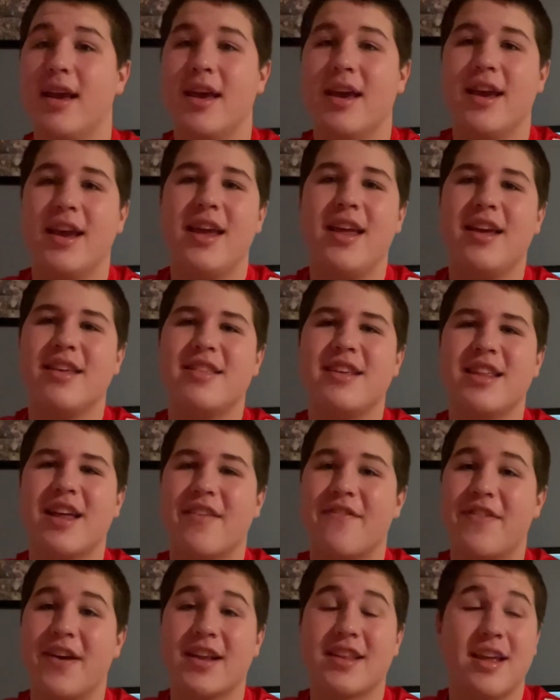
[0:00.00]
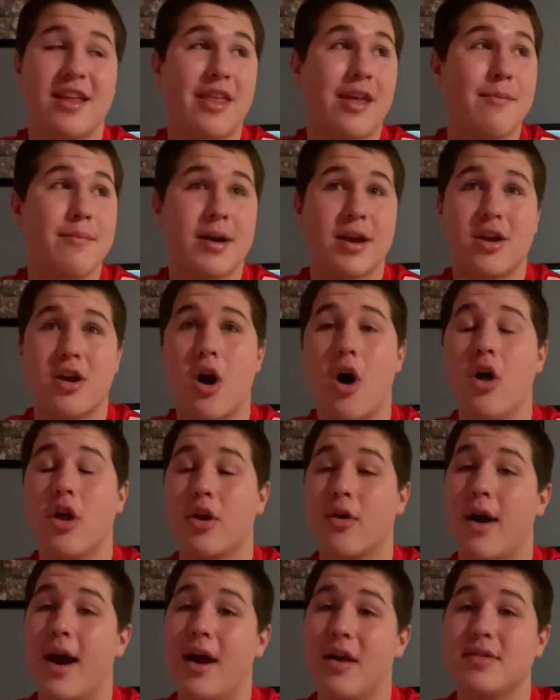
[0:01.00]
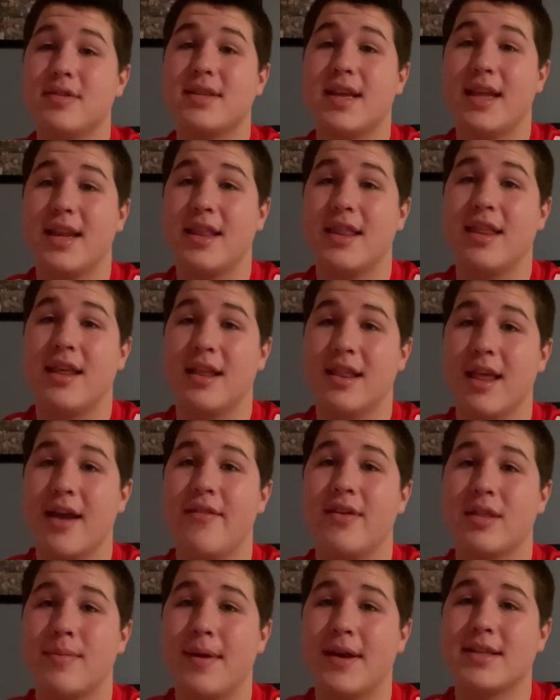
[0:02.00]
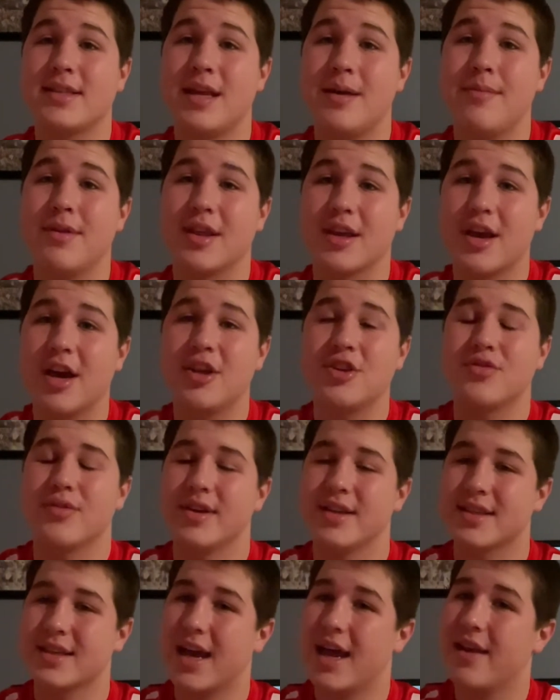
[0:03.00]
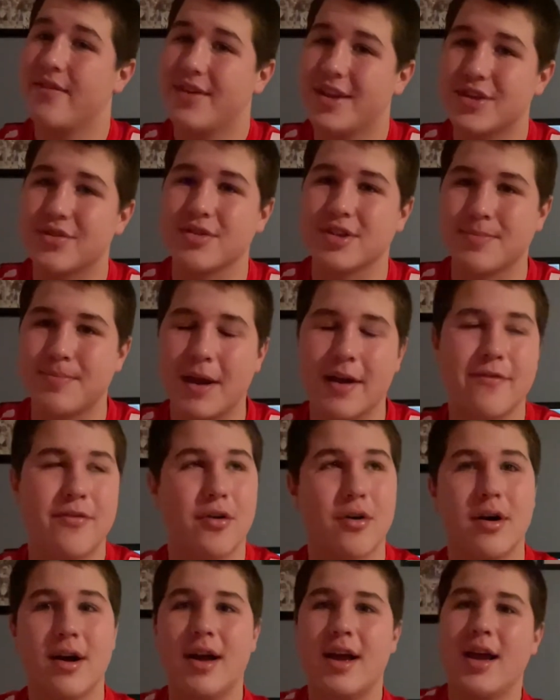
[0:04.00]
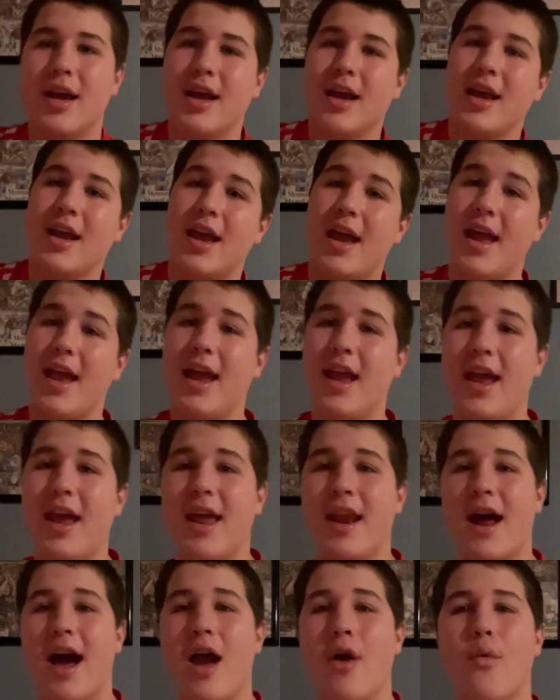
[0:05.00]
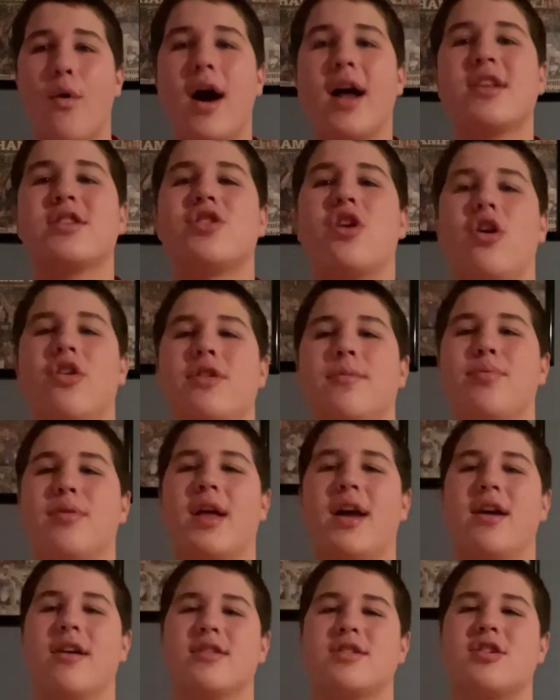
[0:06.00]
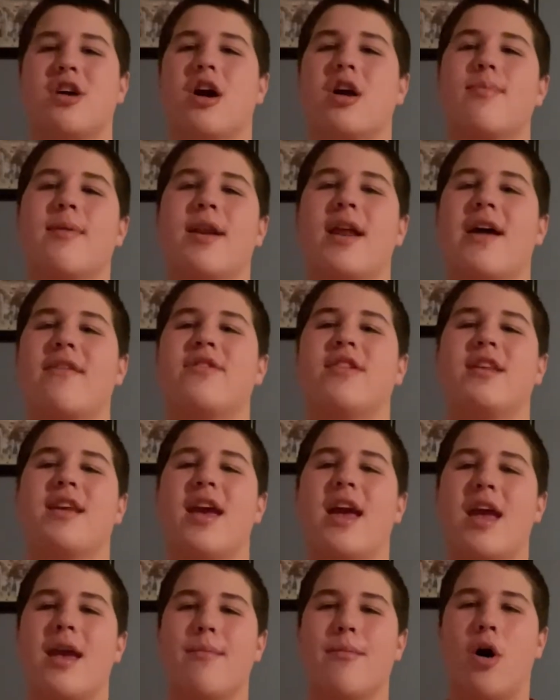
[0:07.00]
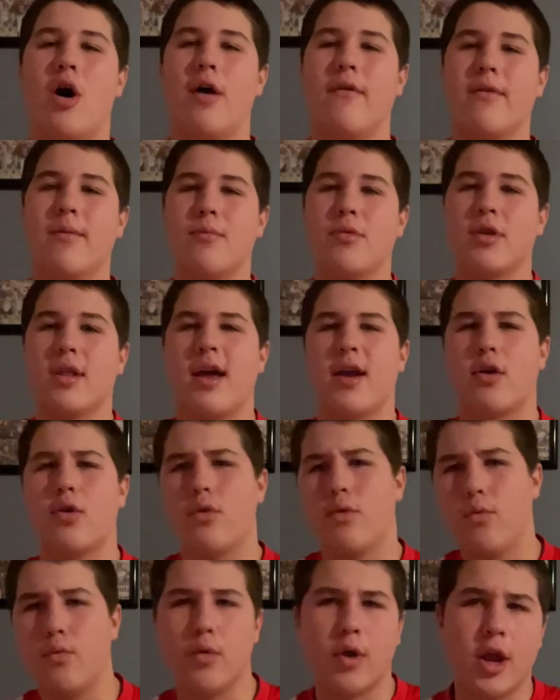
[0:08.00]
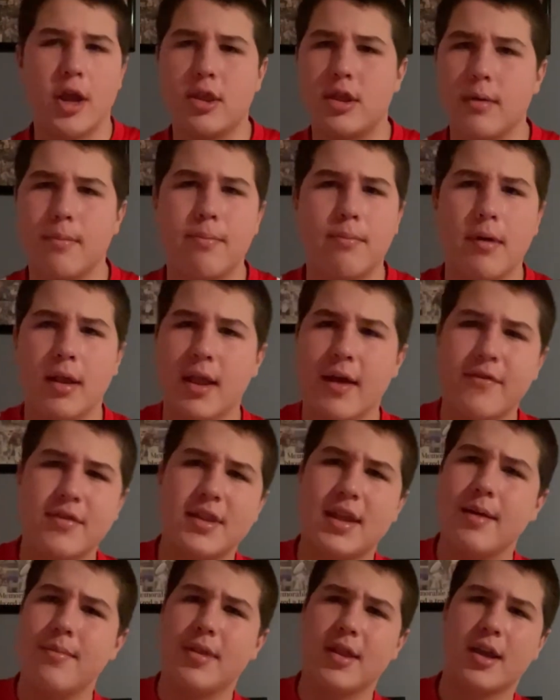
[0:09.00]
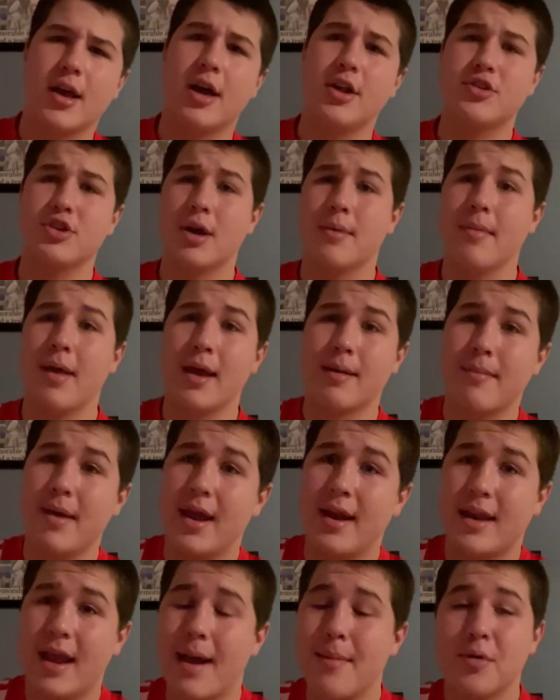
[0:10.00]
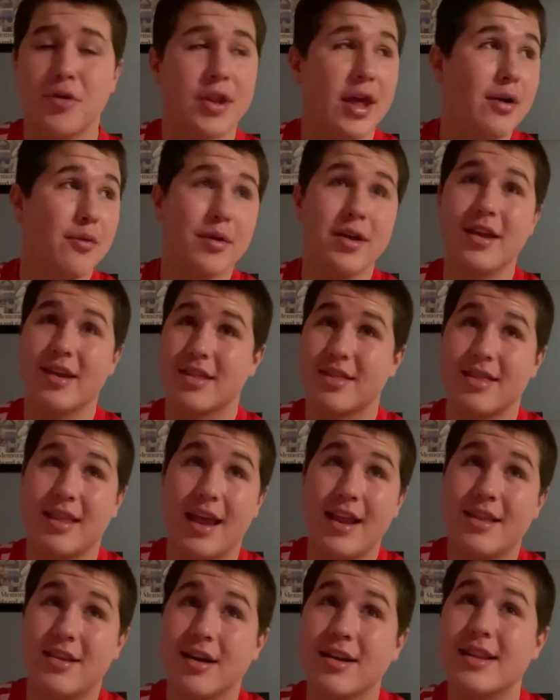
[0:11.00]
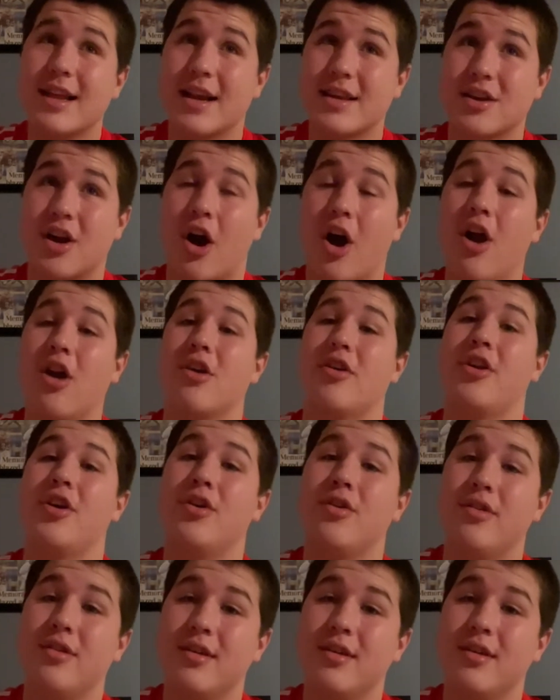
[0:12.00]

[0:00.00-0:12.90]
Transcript: didn't think that affected anything, but calling Ohio State the 11th best team in the country is kind of disrespectful. And I watched all the players talk about it after the game. All of them were like, we ain't the 11th team in the country. I'm like, man, Dabo, they took that to heart, dude.